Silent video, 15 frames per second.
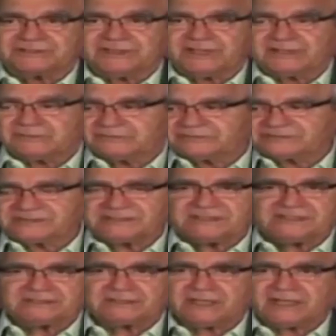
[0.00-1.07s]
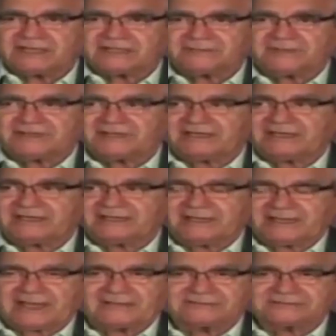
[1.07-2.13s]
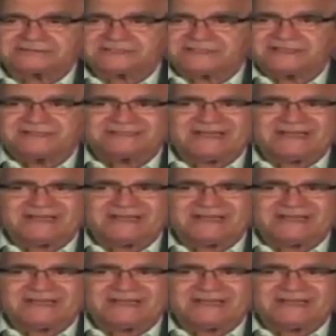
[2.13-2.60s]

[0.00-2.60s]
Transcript: And we were sitting there talking about it, and I was saying,